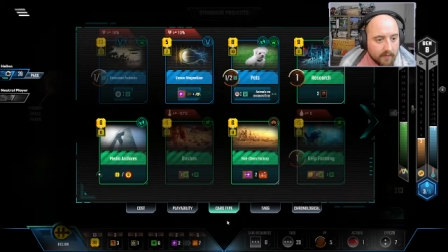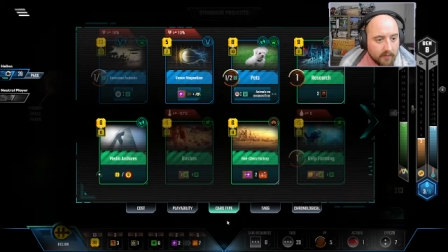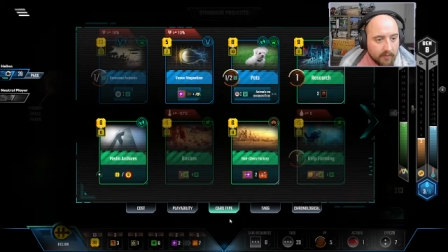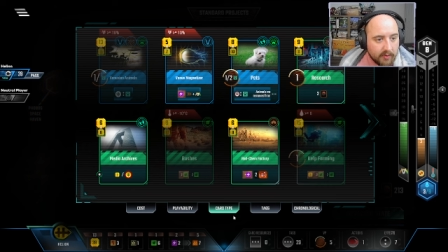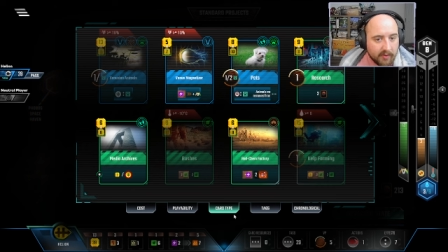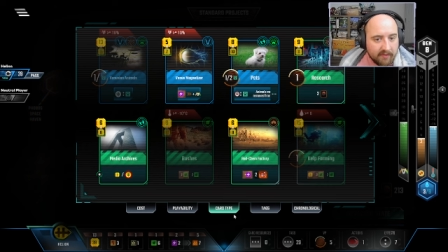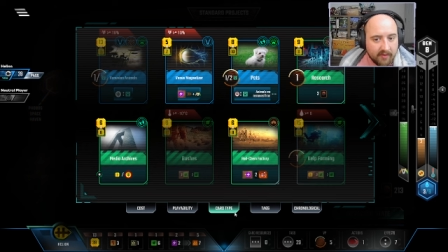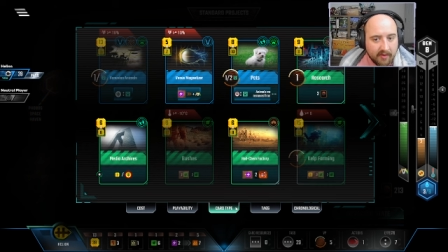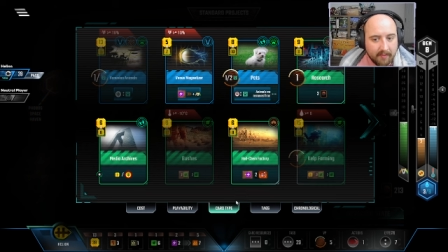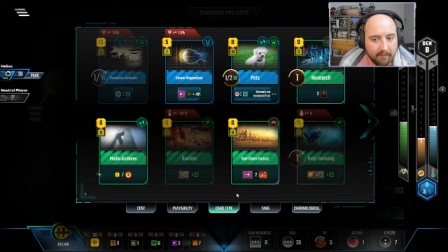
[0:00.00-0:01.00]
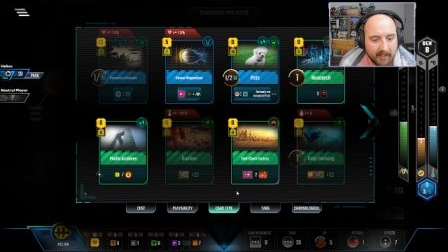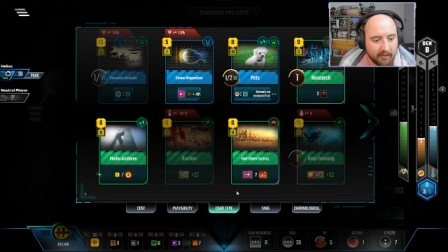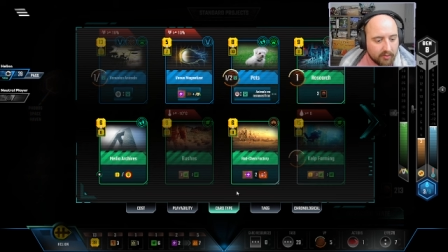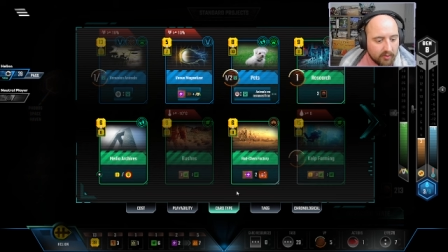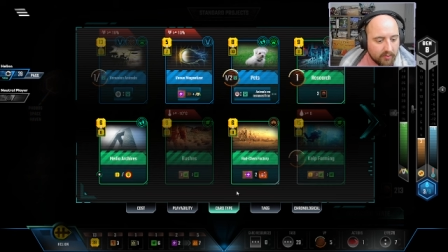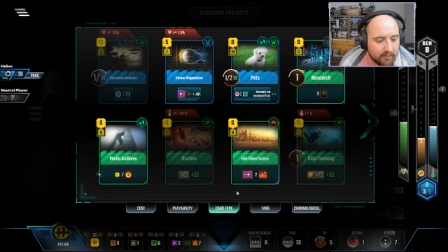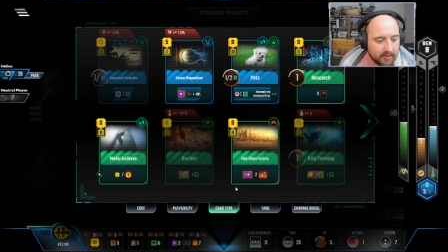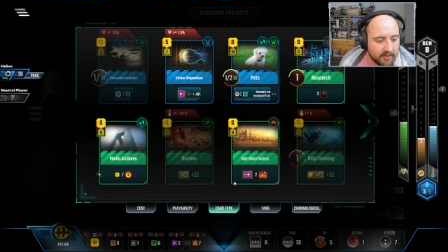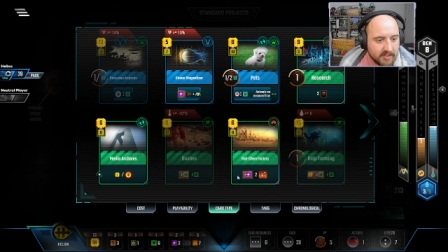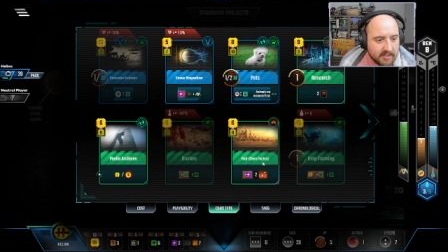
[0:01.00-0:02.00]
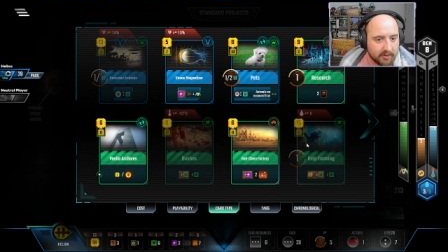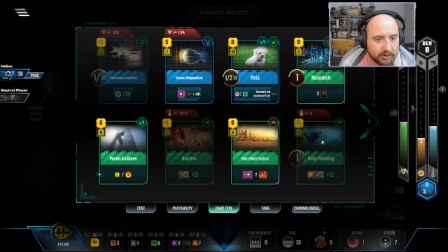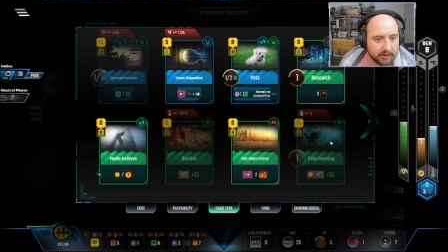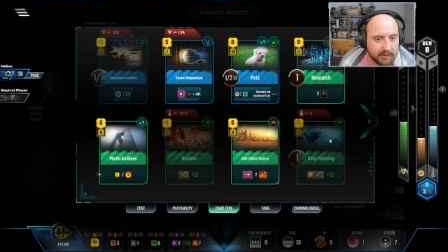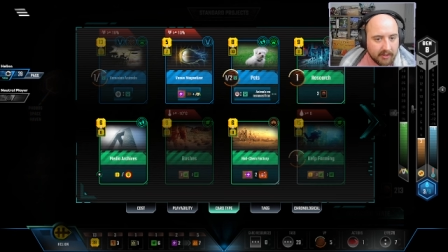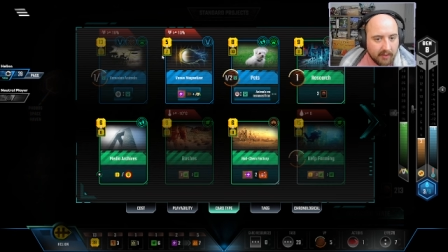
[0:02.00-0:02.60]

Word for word: We don't have a microbe synergy,